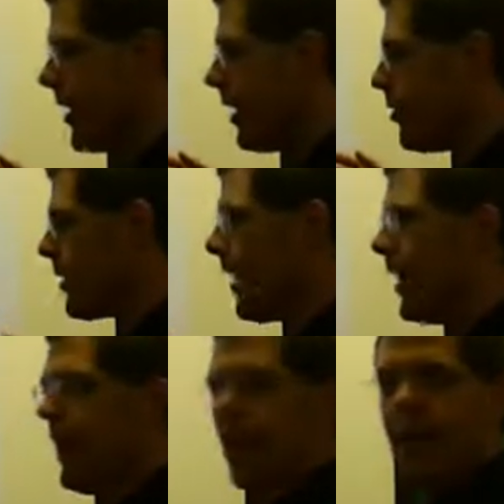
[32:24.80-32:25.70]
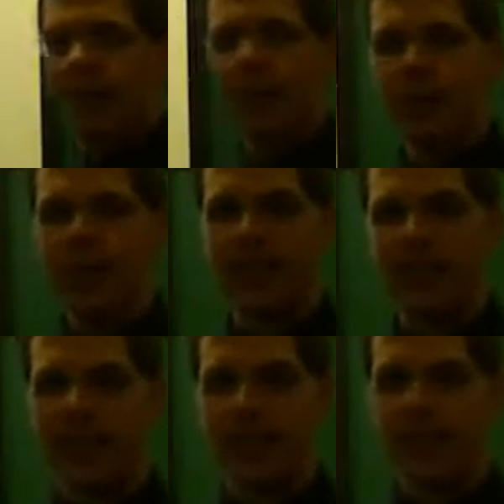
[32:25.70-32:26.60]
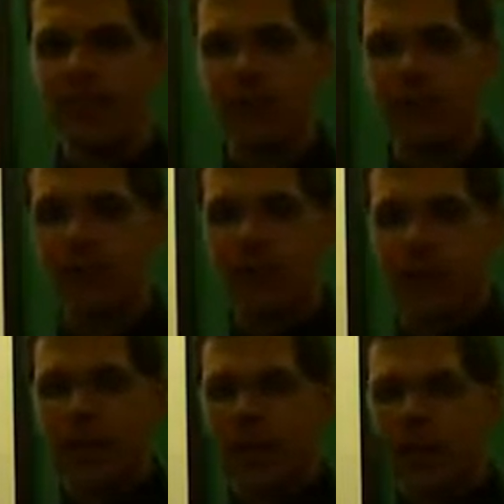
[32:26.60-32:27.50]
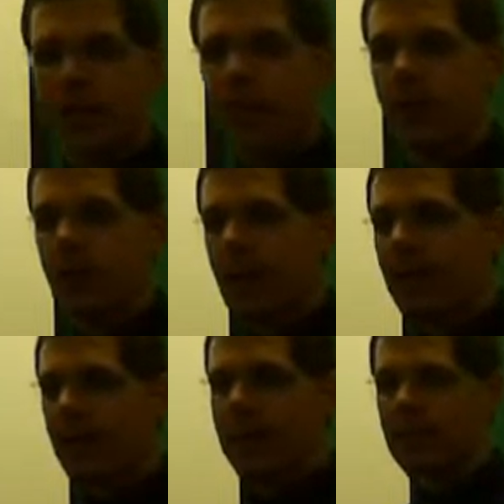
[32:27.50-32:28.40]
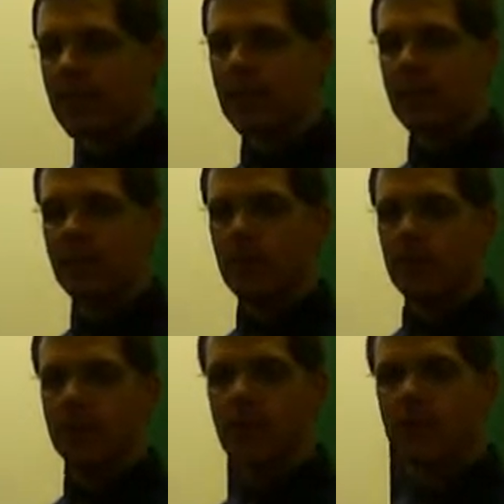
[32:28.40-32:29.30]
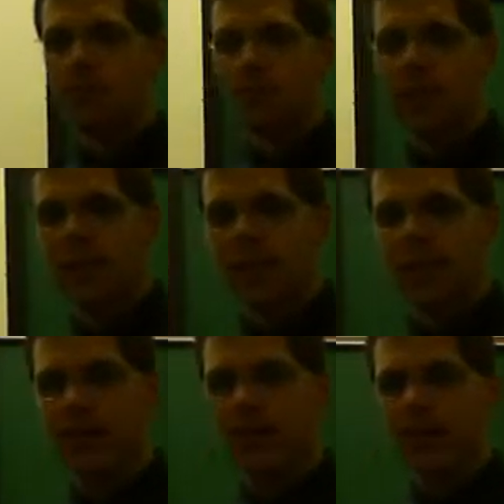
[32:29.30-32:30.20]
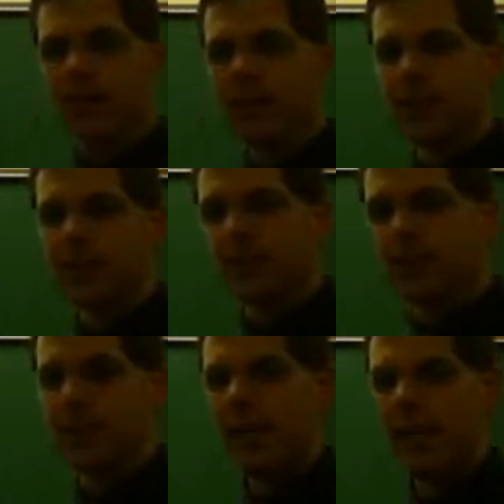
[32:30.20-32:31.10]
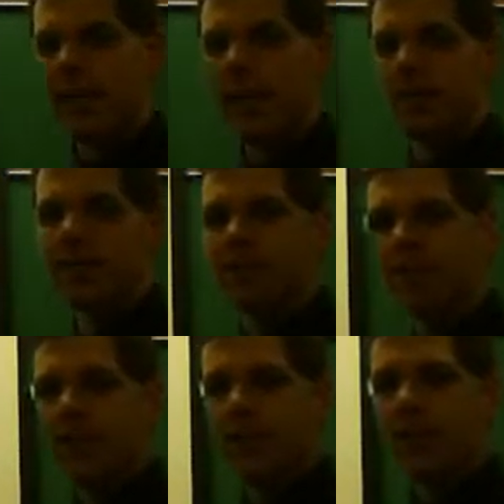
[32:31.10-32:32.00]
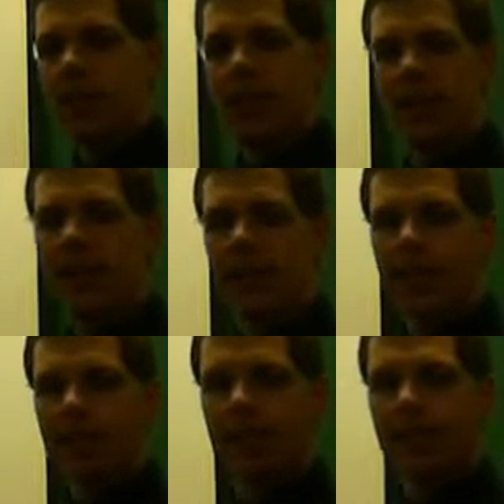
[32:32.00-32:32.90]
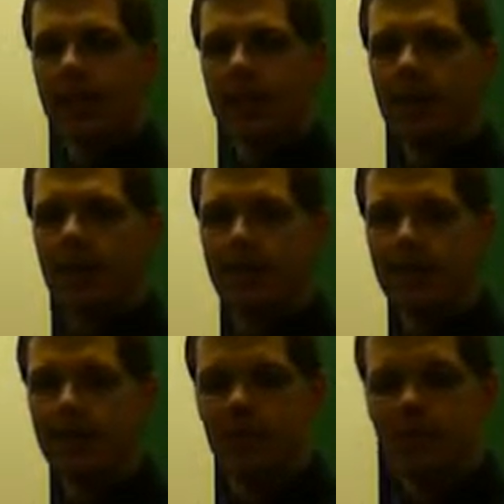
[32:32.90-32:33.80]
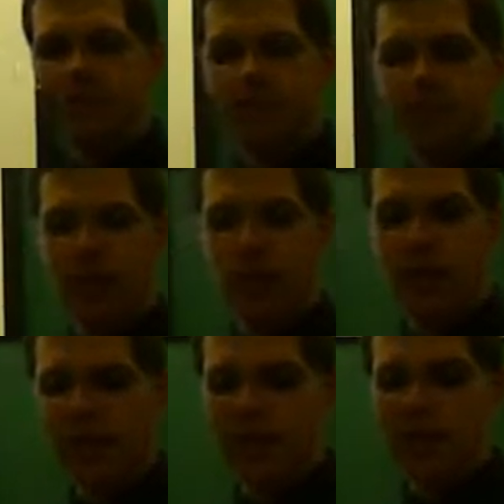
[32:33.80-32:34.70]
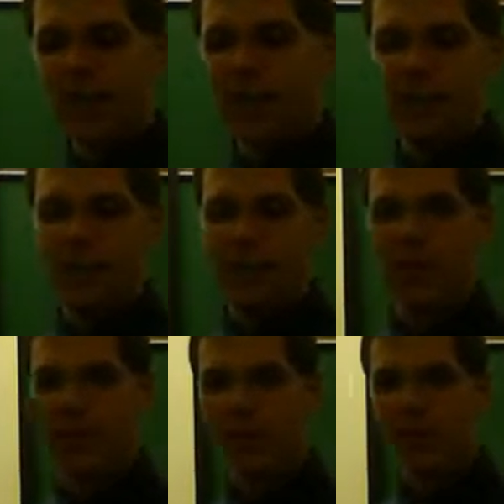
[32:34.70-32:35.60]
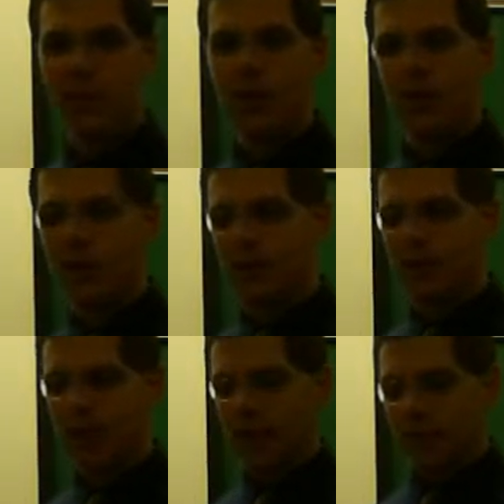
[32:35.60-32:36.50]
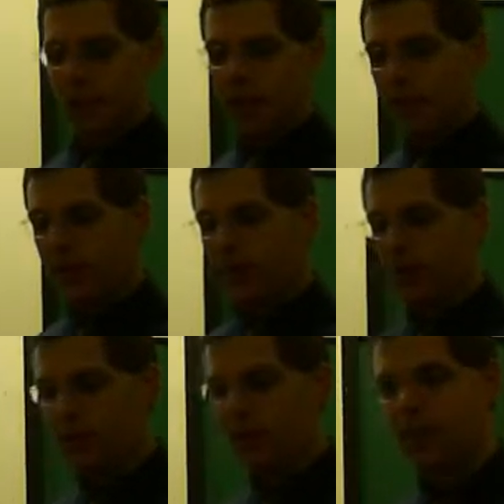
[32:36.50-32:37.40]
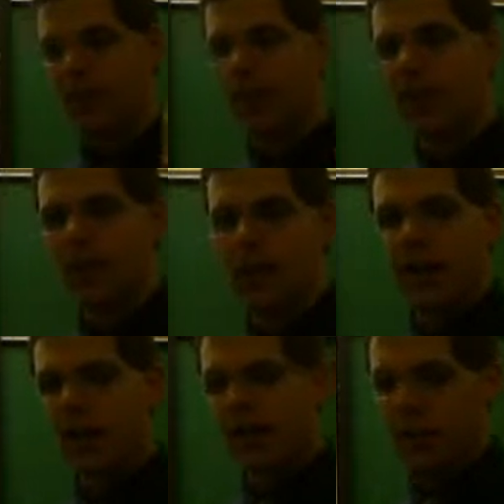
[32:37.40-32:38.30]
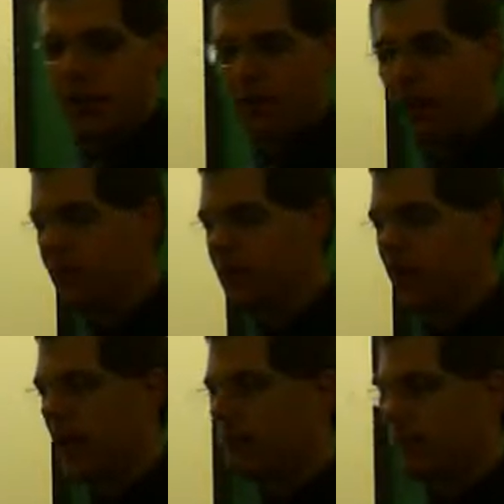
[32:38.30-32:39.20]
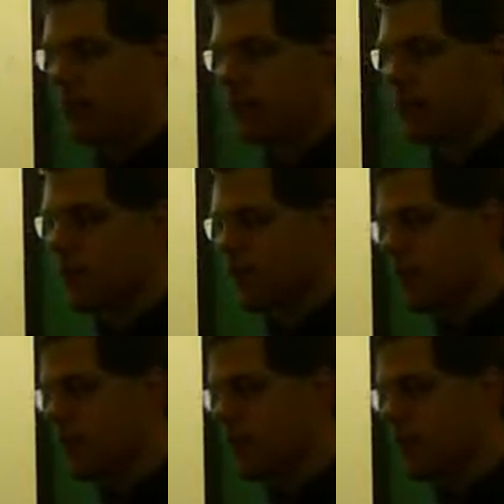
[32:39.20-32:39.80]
saying, okay, do you like dinosaurs? I like dinosaurs. Let's play together, and uh, but one kid will be saying, oh, there's a dinosaur, and he's up on a mountaintop, and there's